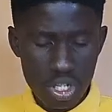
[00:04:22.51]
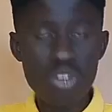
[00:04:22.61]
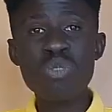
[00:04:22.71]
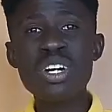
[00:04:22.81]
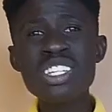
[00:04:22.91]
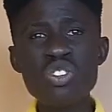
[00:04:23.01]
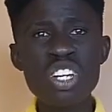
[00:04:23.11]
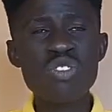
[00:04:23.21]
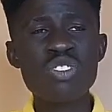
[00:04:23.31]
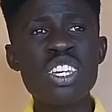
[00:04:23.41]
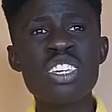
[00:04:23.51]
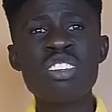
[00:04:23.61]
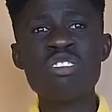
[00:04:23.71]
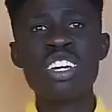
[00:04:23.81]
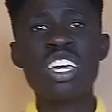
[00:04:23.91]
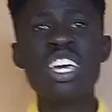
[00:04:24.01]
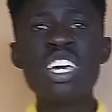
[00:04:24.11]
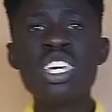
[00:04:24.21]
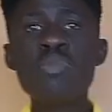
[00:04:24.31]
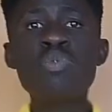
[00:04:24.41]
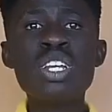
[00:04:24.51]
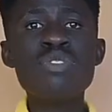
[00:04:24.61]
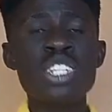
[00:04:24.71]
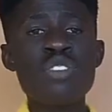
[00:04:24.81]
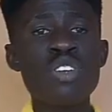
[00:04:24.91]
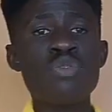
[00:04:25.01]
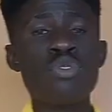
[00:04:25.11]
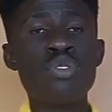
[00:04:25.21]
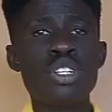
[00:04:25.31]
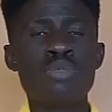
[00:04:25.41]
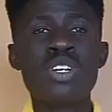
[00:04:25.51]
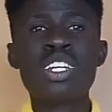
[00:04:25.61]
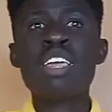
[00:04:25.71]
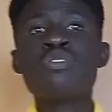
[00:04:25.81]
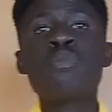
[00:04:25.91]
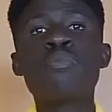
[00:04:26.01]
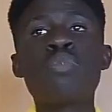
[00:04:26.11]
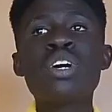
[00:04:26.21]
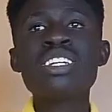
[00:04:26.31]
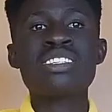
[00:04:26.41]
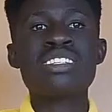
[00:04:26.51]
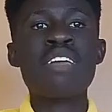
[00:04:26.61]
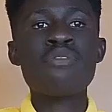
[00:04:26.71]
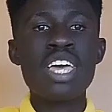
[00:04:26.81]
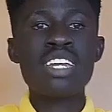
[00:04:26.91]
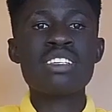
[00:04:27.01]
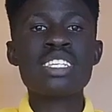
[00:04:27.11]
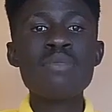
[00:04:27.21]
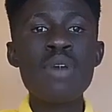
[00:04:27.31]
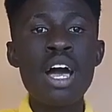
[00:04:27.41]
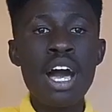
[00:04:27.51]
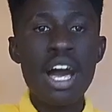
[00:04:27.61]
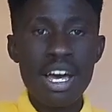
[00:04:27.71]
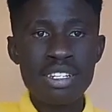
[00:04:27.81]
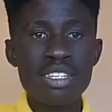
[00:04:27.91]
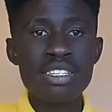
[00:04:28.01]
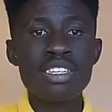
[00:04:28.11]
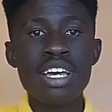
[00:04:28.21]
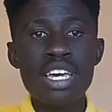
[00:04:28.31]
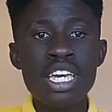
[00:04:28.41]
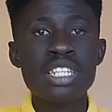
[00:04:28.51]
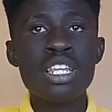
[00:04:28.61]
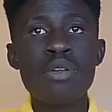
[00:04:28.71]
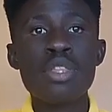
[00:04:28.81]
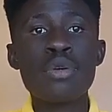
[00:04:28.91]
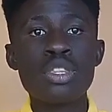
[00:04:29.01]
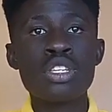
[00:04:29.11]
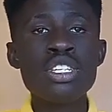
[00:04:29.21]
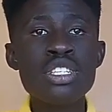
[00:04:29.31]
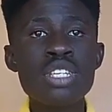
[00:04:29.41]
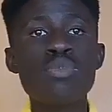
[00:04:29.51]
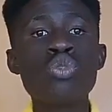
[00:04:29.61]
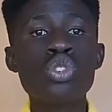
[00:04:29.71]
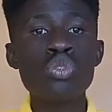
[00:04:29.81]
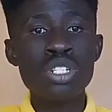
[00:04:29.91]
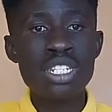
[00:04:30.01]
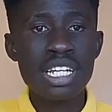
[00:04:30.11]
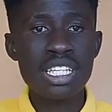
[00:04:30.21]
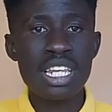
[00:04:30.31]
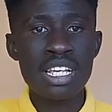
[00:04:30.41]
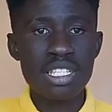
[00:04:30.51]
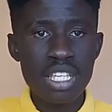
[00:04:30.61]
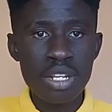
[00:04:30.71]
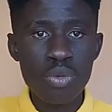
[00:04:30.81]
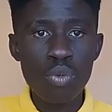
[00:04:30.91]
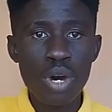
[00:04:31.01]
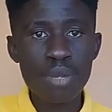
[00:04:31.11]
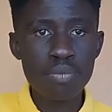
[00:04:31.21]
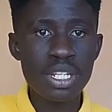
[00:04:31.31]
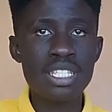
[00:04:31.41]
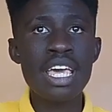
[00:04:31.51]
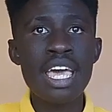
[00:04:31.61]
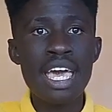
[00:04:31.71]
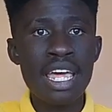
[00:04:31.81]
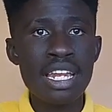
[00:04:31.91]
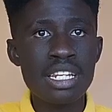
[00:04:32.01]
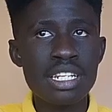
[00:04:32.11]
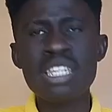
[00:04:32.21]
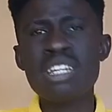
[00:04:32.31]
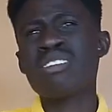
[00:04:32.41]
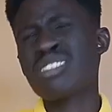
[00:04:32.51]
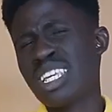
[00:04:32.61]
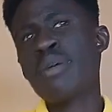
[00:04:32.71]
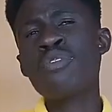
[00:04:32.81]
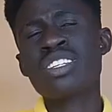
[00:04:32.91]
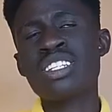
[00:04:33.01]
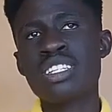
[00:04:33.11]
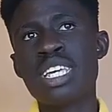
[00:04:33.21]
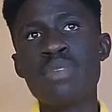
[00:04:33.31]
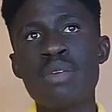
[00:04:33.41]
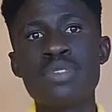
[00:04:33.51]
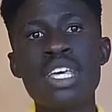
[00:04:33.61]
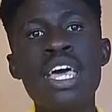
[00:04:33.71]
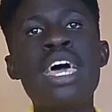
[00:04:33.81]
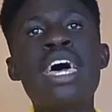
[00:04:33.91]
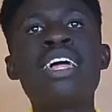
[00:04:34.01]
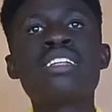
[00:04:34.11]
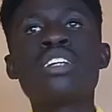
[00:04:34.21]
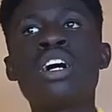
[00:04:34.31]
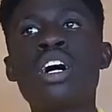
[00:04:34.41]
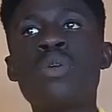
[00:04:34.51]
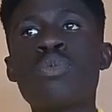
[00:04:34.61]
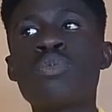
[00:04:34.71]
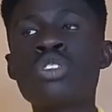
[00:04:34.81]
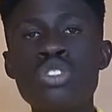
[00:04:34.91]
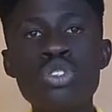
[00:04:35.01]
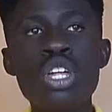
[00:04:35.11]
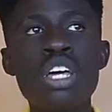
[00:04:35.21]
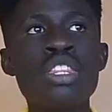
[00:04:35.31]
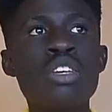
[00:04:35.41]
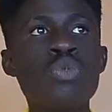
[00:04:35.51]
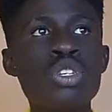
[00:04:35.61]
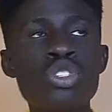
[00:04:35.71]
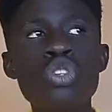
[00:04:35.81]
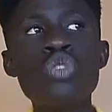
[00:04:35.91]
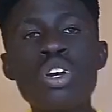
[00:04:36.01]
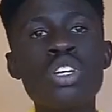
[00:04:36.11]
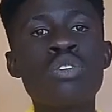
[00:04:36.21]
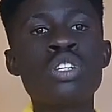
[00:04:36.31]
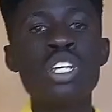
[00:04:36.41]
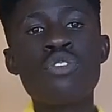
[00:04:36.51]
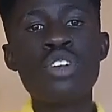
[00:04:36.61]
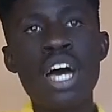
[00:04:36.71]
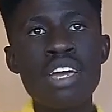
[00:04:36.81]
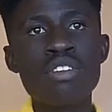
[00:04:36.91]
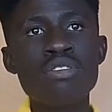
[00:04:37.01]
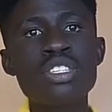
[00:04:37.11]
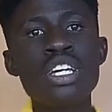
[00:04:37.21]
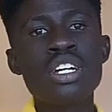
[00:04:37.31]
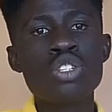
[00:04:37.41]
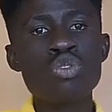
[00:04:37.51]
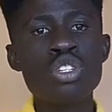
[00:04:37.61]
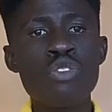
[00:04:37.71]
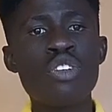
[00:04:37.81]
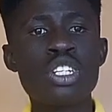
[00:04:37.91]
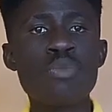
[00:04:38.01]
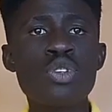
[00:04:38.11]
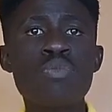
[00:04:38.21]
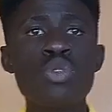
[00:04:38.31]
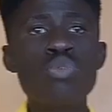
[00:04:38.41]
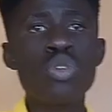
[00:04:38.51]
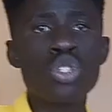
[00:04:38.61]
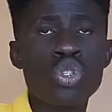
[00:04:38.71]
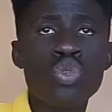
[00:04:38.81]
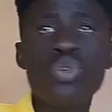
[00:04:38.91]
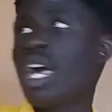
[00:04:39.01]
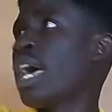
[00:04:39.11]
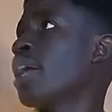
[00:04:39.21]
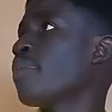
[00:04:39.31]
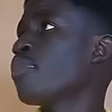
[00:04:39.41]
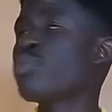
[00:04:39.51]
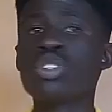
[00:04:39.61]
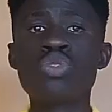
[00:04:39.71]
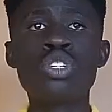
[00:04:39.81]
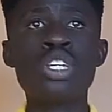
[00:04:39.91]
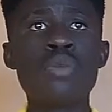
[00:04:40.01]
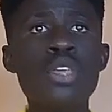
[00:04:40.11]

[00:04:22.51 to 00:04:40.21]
Okay, what he's trying to say here is that he put them in different folders, but if the point is if they are in the same hard disk, the, the, the system will still detect us in one place, and they are saying obviously the same things. And uh, we're, still, we're still working on different icons to differentiate between Buildbox two and Buildbox three D.